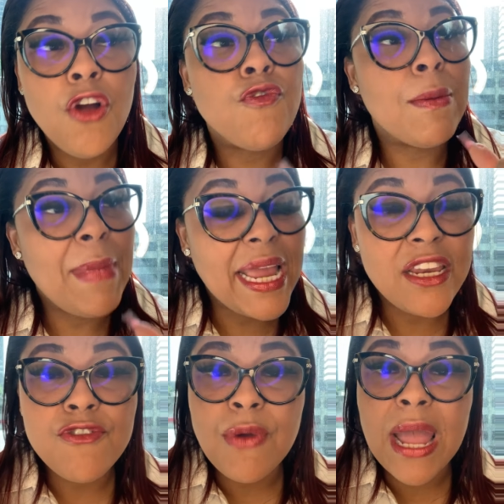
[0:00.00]

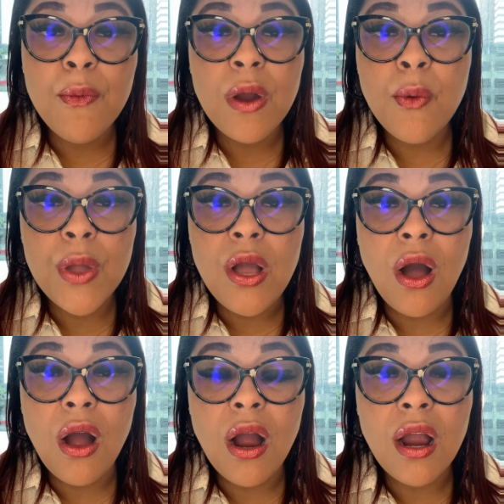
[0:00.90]
remaining right where we
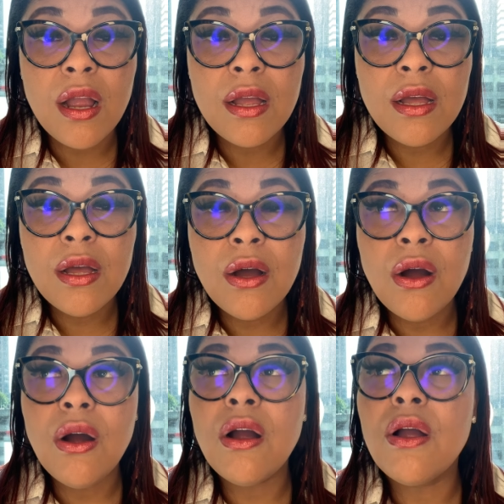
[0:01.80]
are,
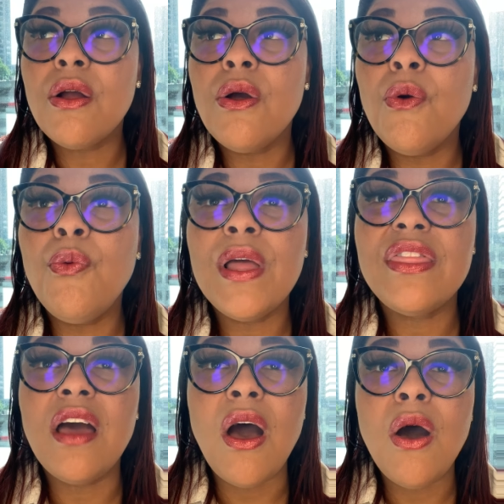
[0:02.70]
or with
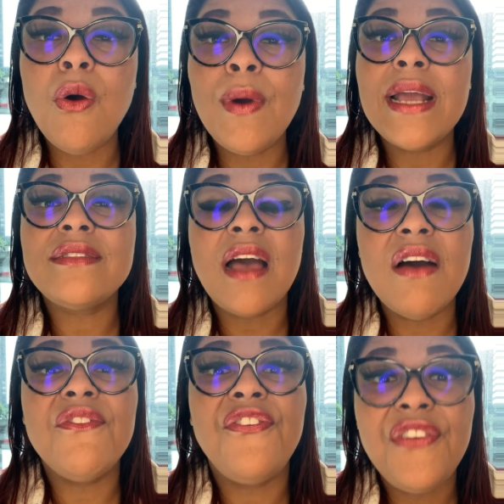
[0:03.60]
the always
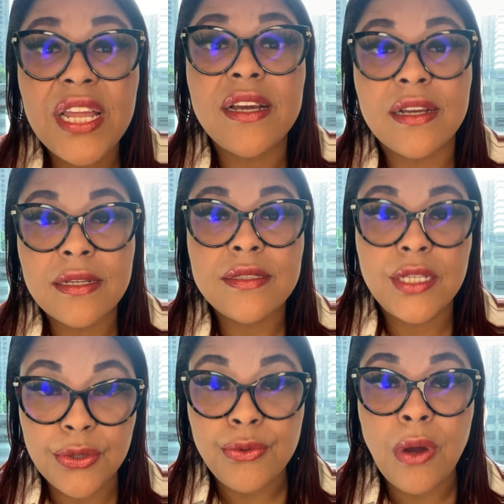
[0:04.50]
I'm gonna
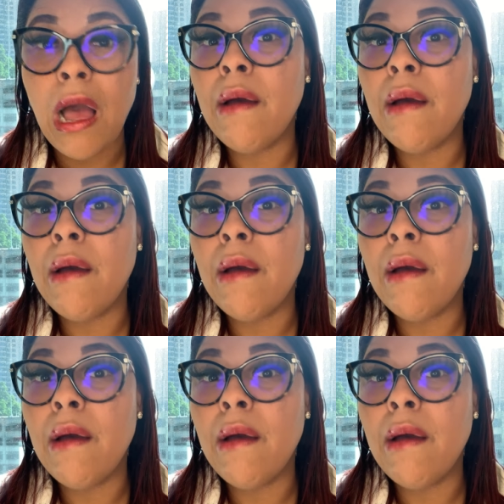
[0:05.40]
do.